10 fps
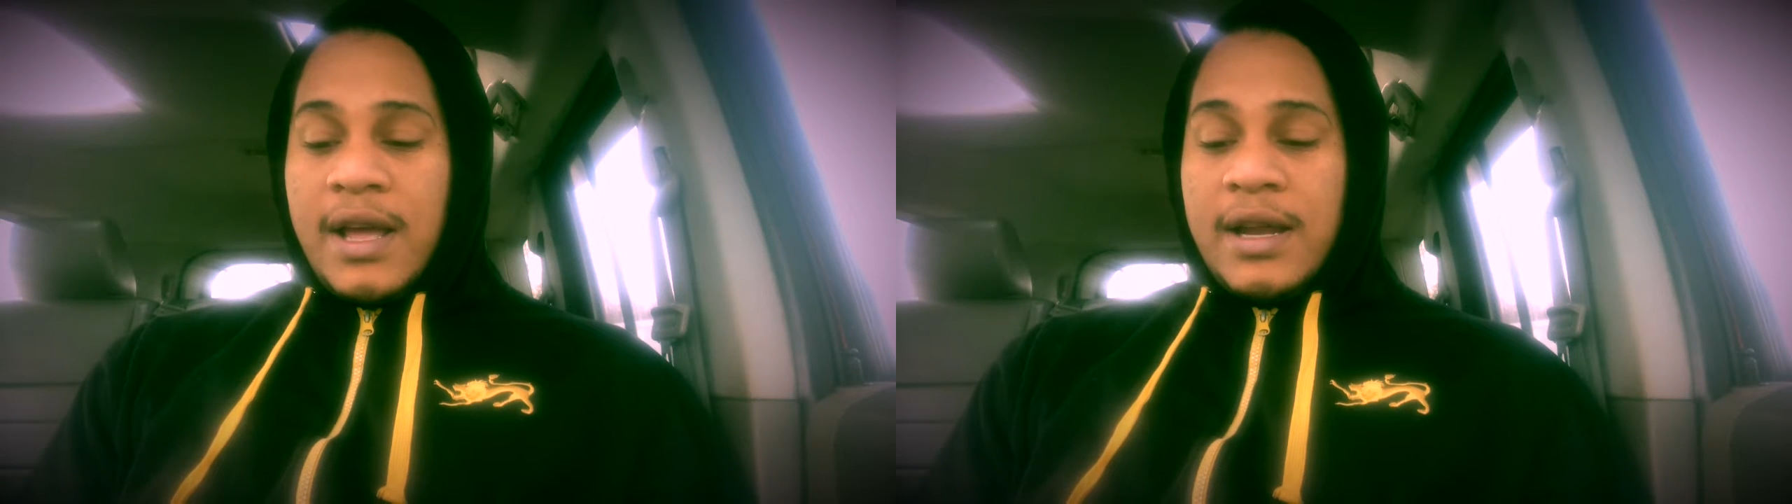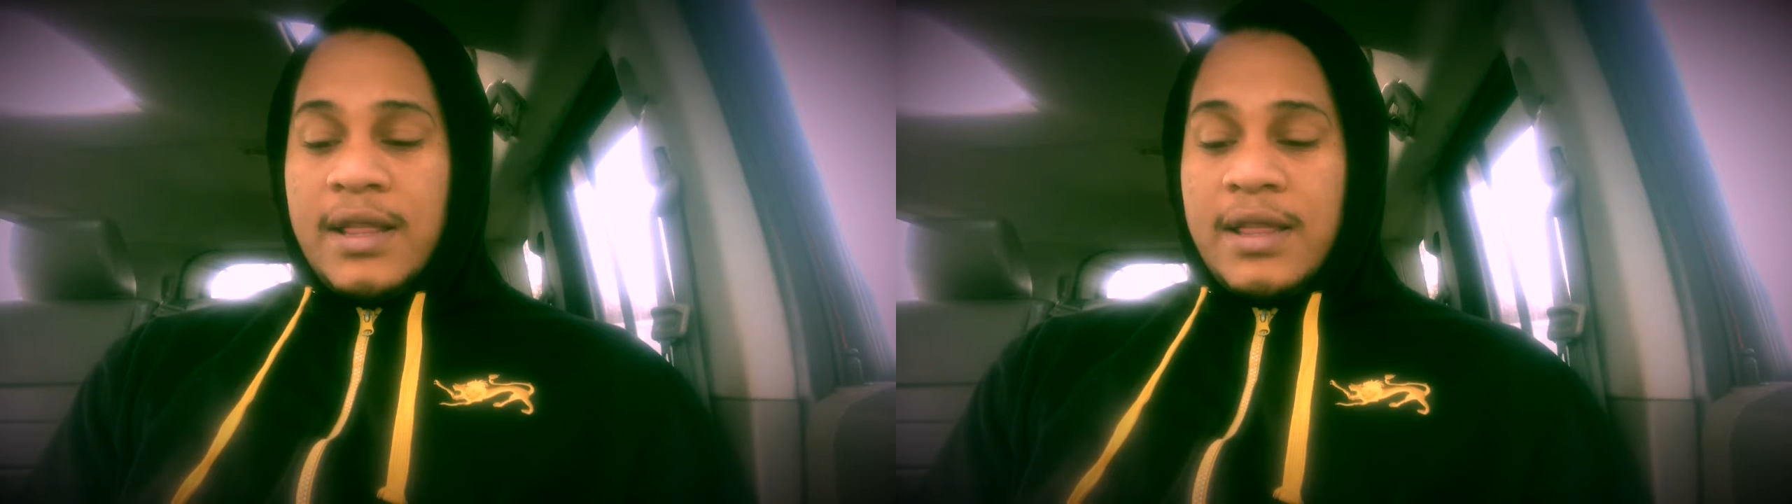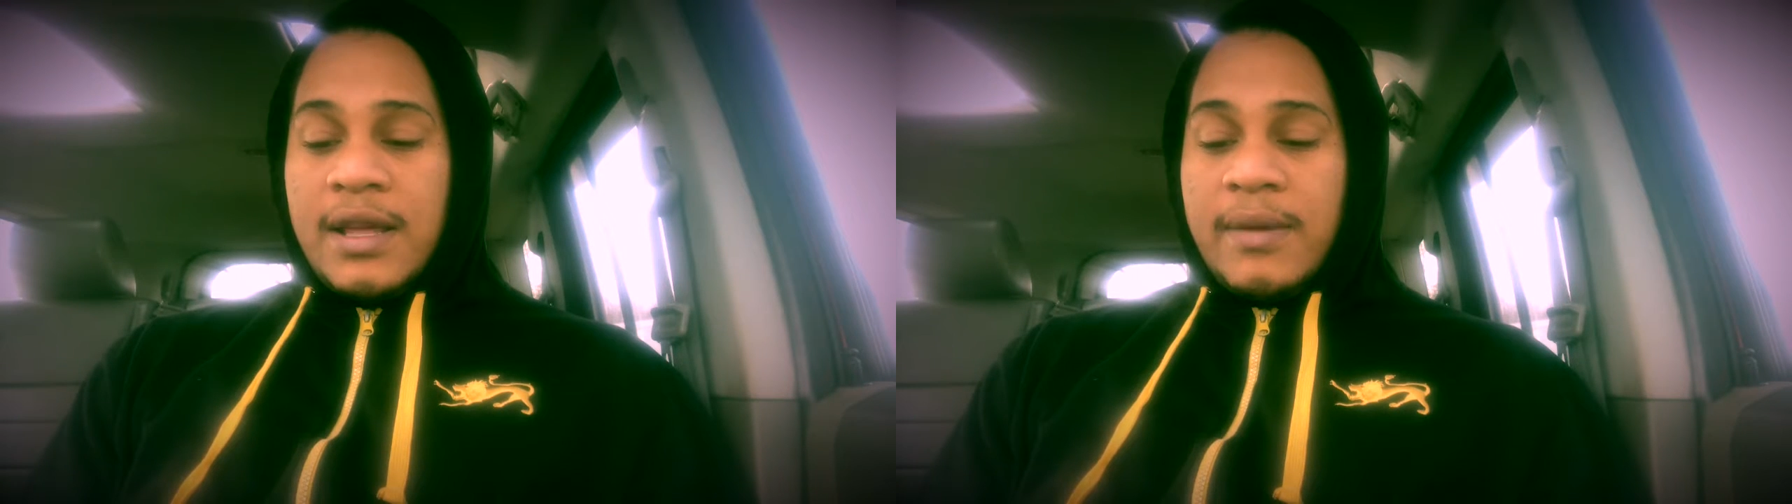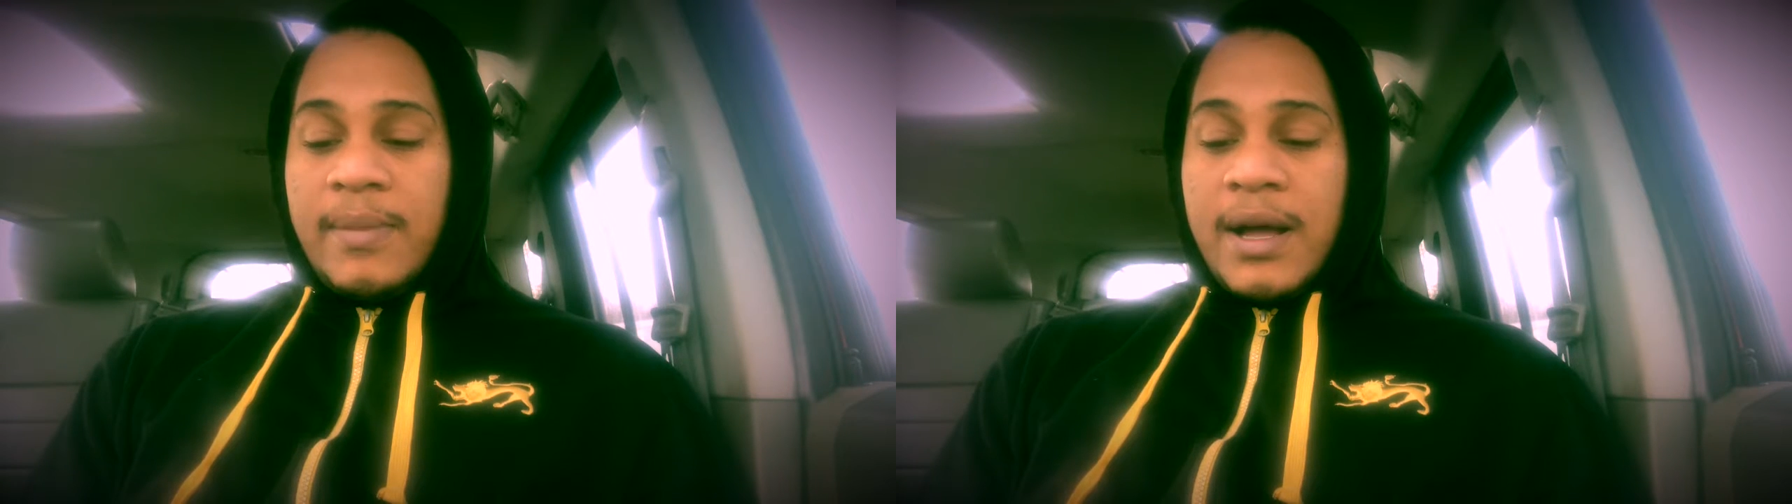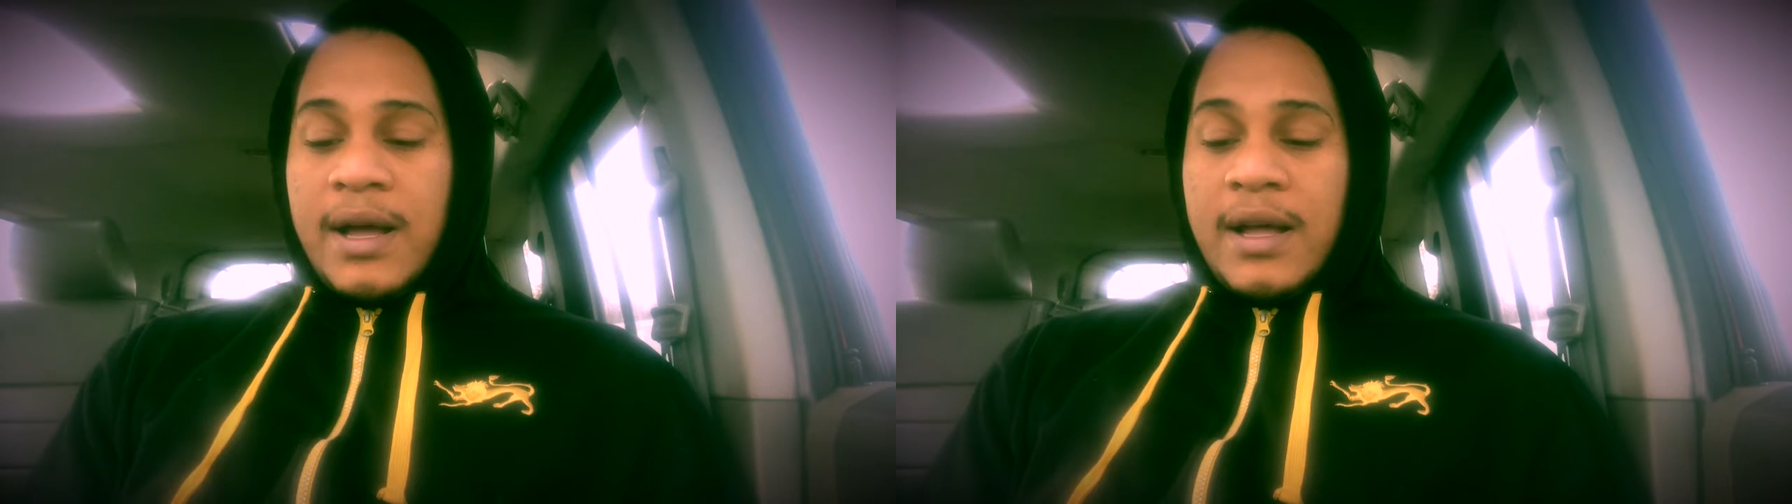anything
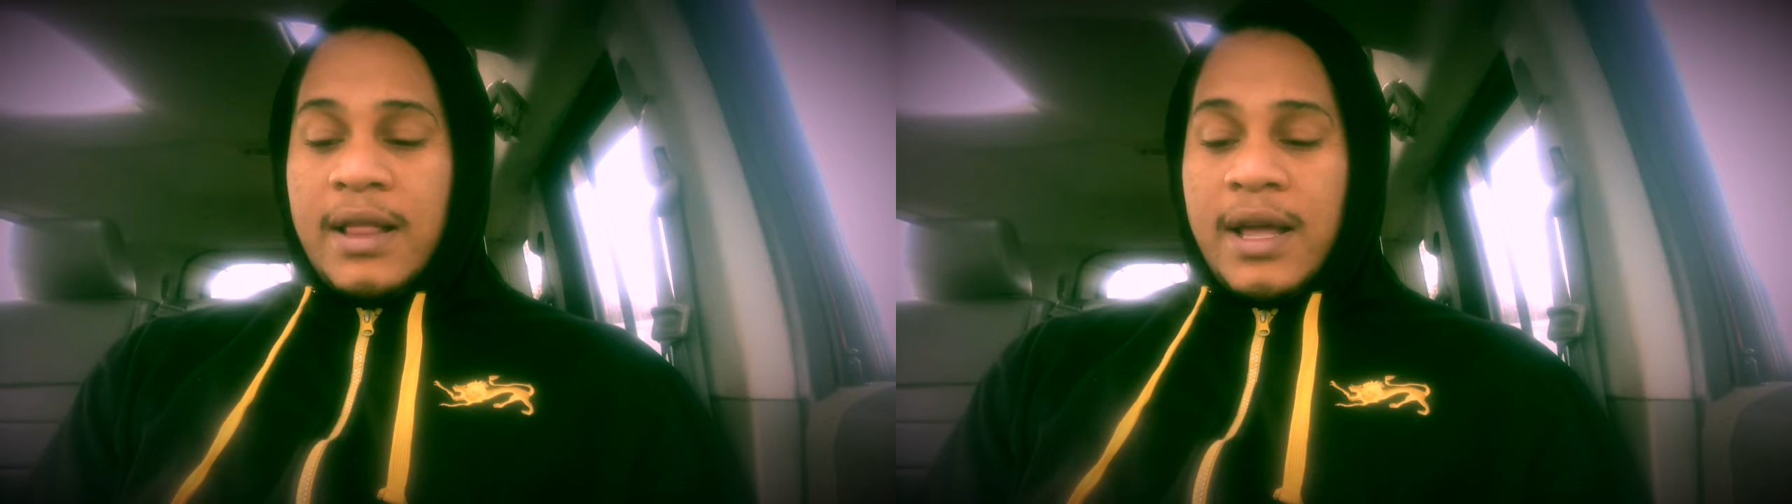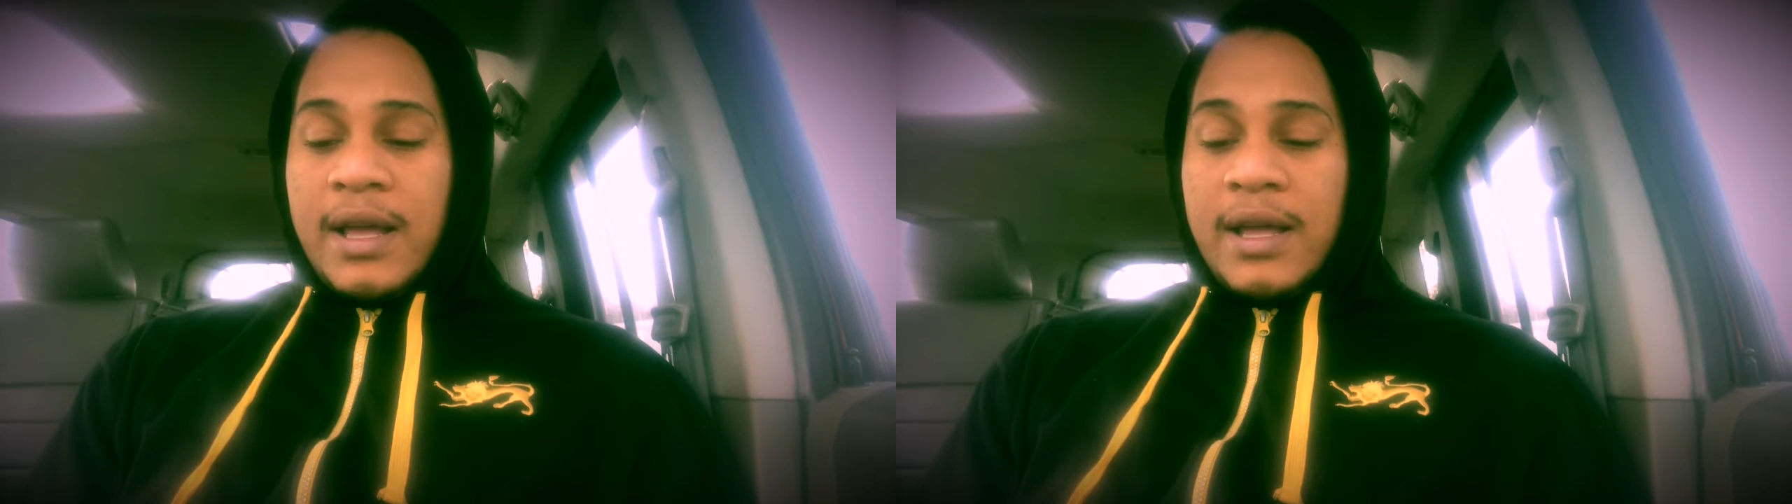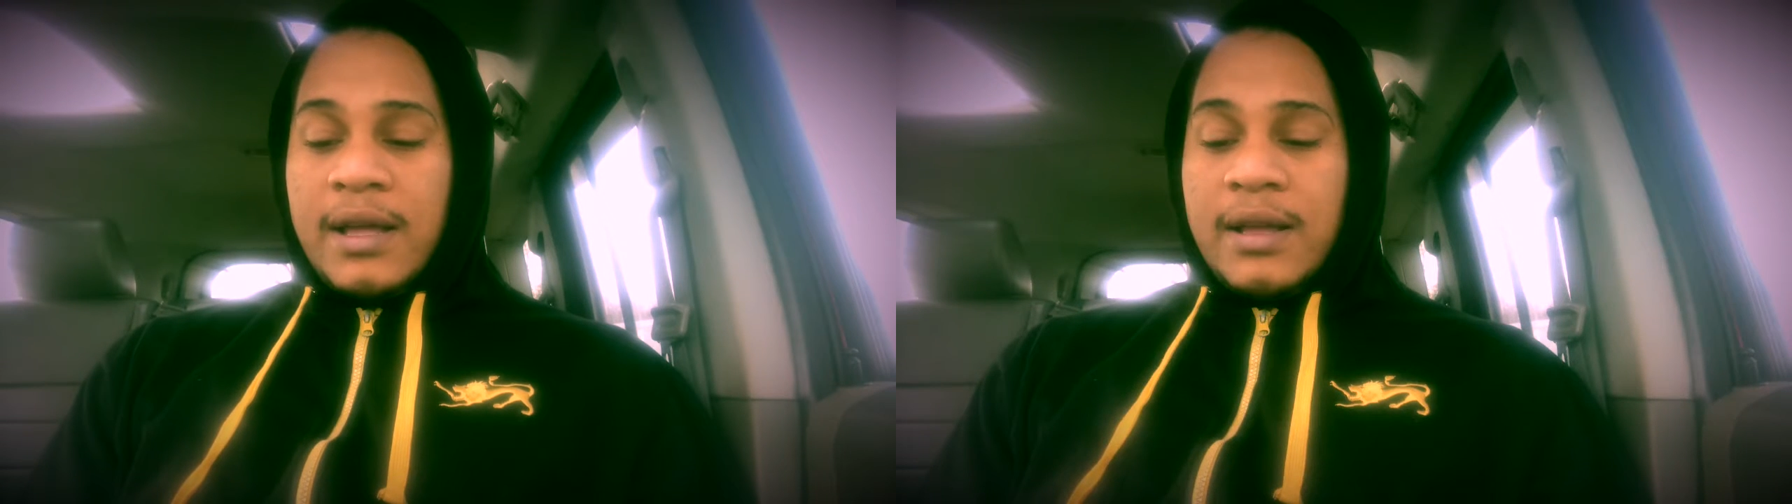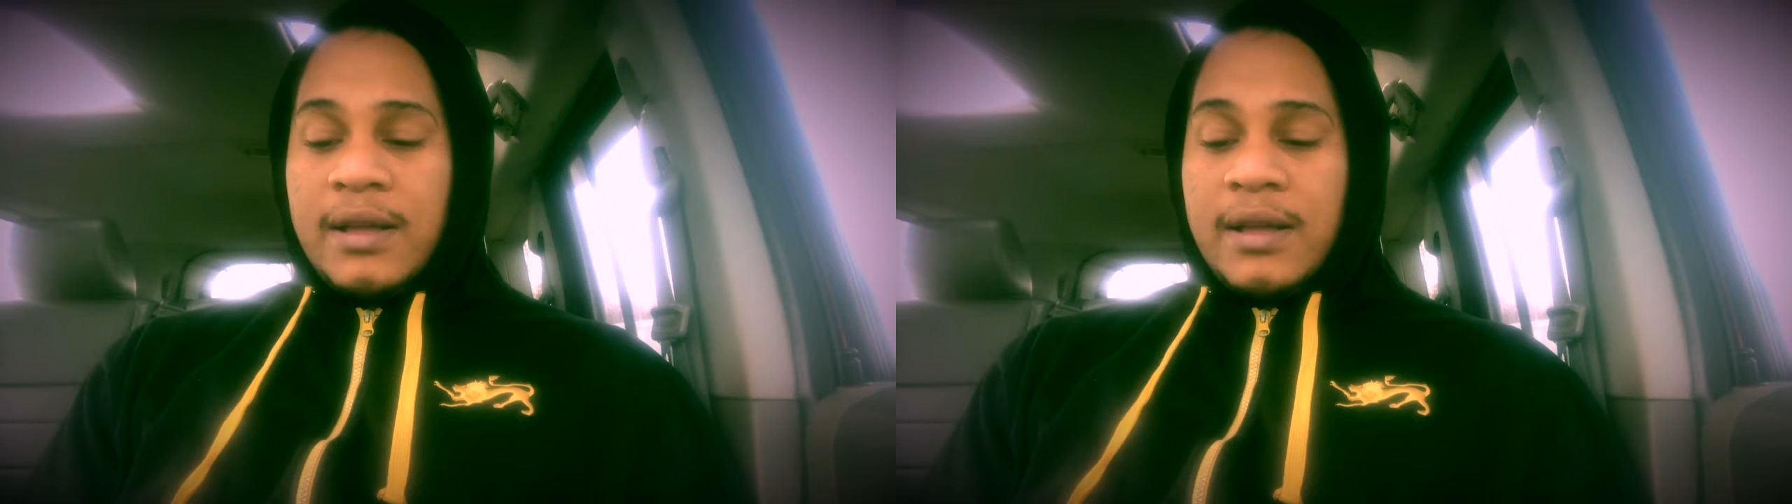by, like,